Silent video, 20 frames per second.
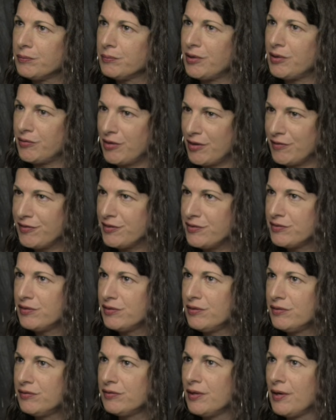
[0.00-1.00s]
by
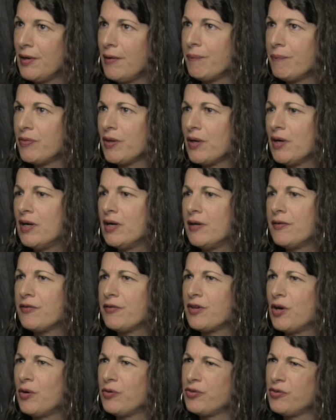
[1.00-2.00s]
references.
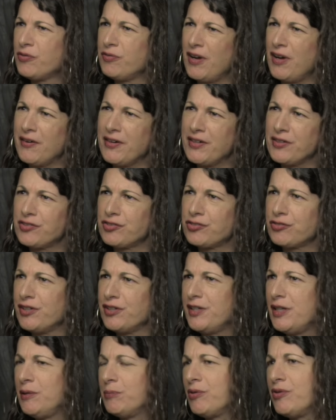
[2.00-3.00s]
There's also various
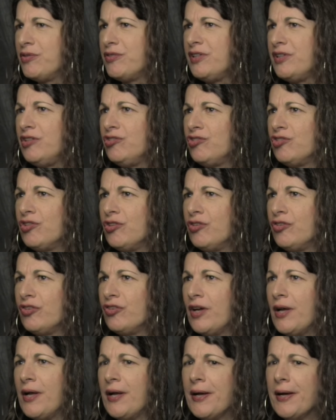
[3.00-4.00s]
screening procedures.